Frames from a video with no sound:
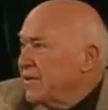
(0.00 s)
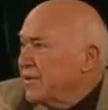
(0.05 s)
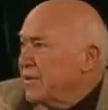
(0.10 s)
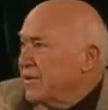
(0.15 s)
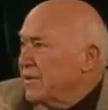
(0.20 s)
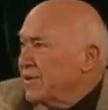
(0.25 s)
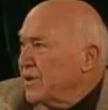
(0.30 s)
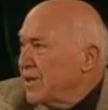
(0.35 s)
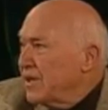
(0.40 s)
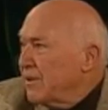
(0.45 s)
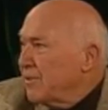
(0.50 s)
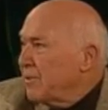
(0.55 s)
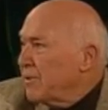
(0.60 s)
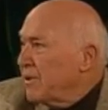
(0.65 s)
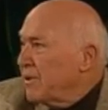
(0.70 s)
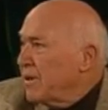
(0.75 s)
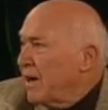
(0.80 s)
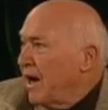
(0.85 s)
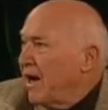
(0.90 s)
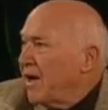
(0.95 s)
to the
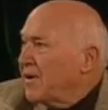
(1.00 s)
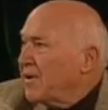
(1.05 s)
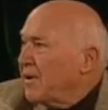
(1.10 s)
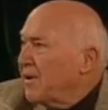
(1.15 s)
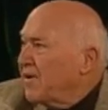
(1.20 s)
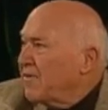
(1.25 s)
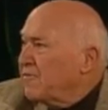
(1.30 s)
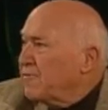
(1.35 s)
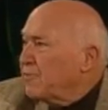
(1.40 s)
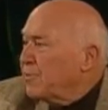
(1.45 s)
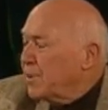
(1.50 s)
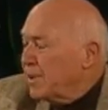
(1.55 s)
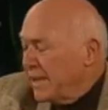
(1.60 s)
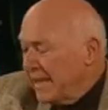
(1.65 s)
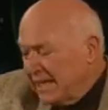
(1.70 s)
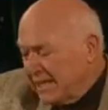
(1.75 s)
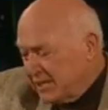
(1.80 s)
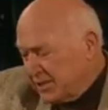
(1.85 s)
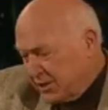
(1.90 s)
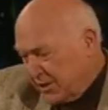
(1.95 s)
god of
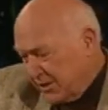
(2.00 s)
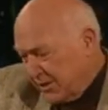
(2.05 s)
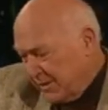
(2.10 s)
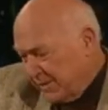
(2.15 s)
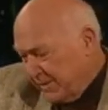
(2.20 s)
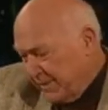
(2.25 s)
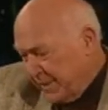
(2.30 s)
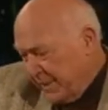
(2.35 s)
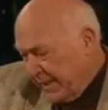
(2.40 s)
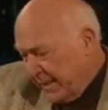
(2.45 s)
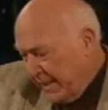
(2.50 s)
pleasure.